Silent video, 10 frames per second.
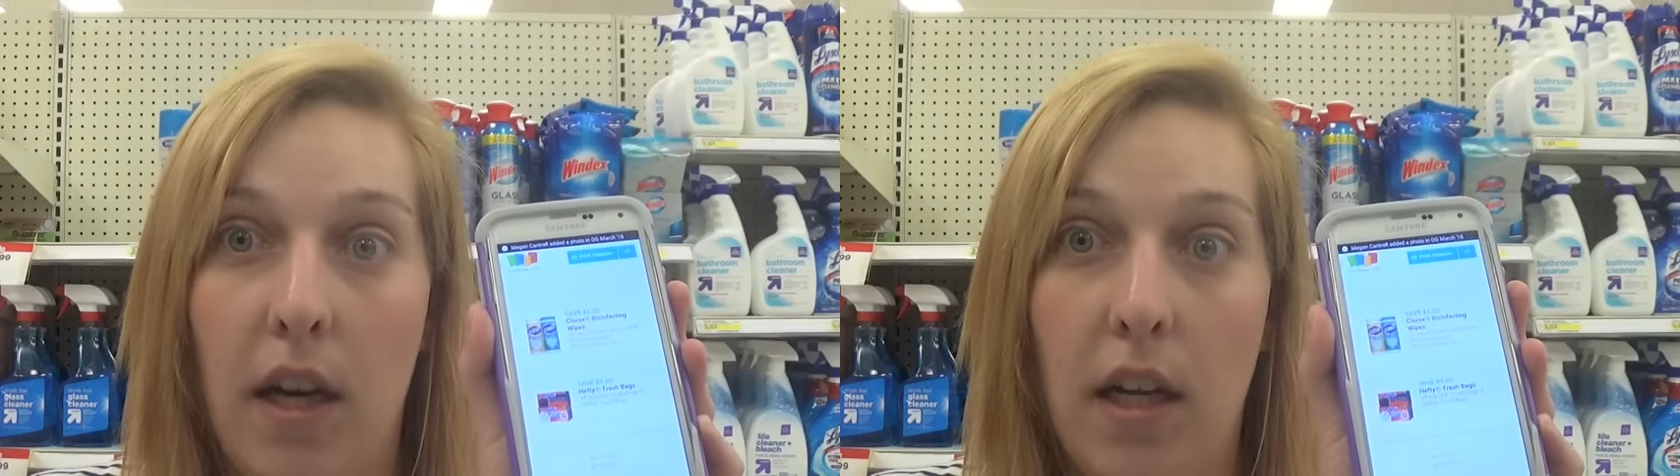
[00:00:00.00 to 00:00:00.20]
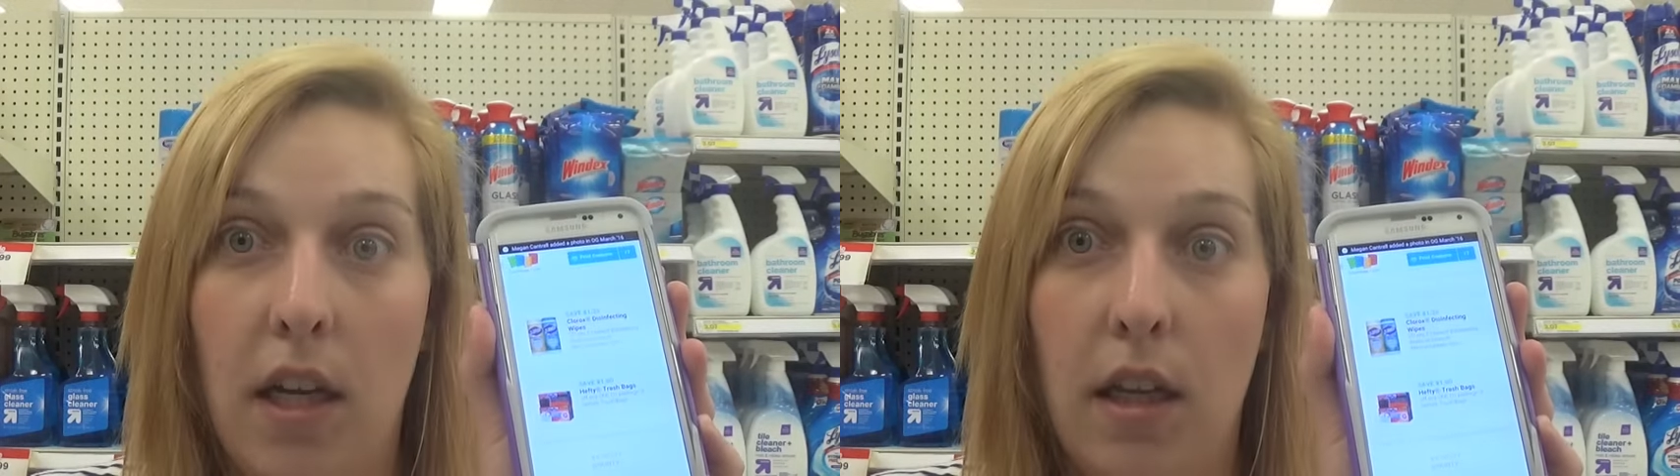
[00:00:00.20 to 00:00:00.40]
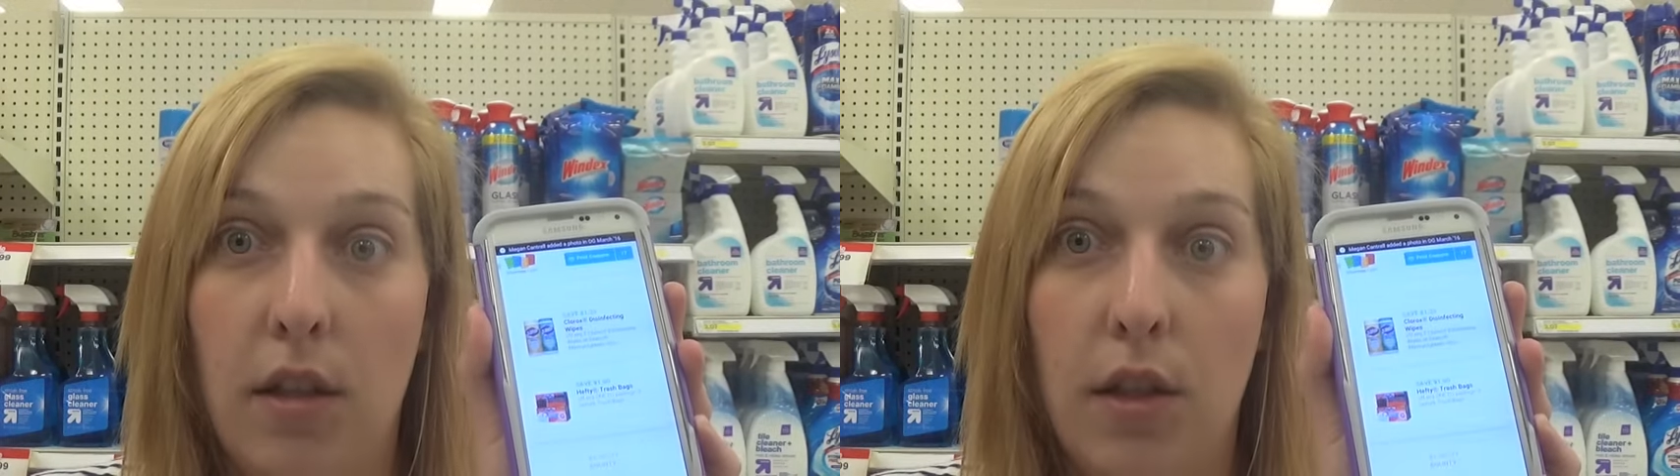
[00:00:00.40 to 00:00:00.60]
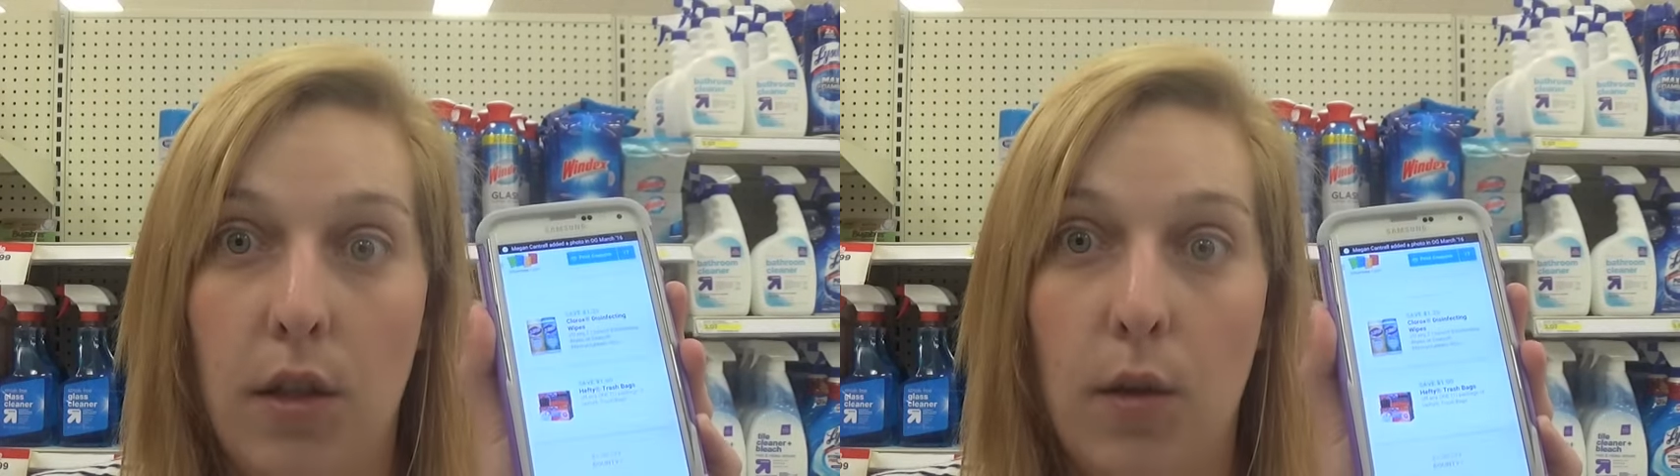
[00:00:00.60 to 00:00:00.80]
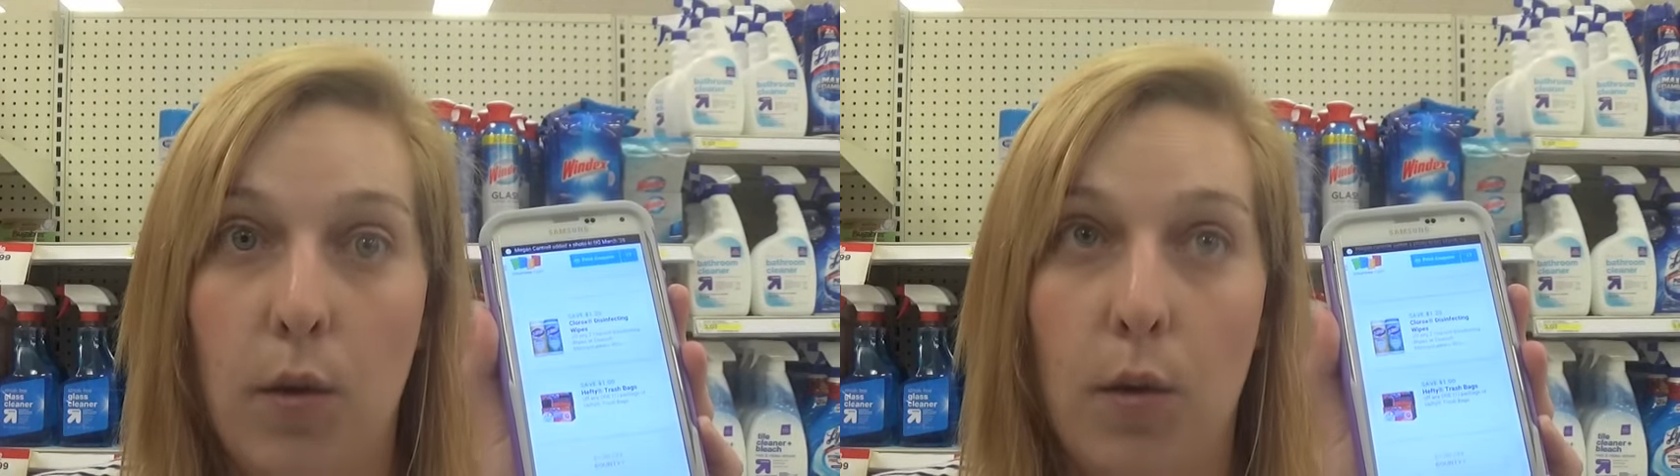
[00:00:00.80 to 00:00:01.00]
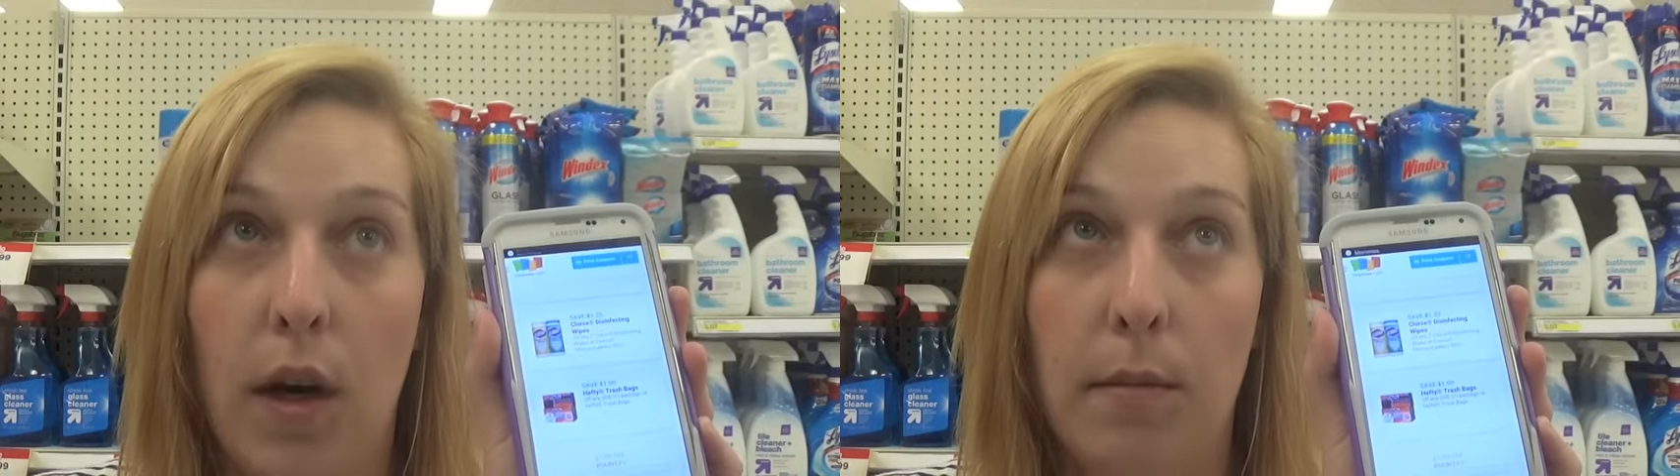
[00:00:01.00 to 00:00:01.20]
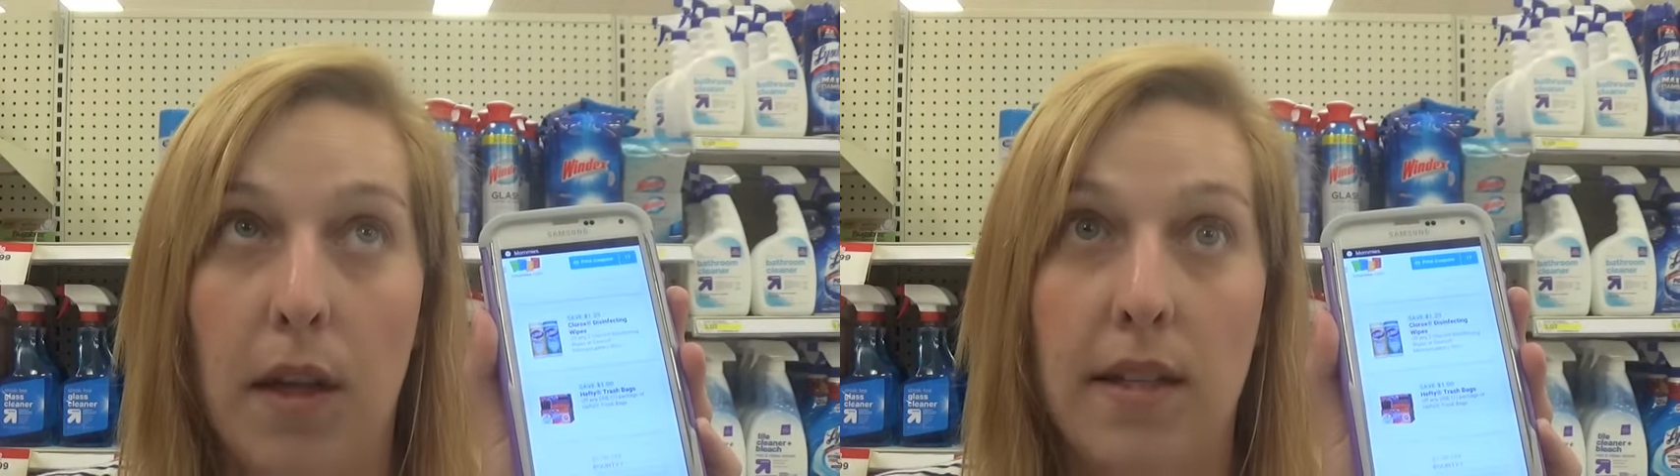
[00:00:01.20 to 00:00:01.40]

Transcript: any two um,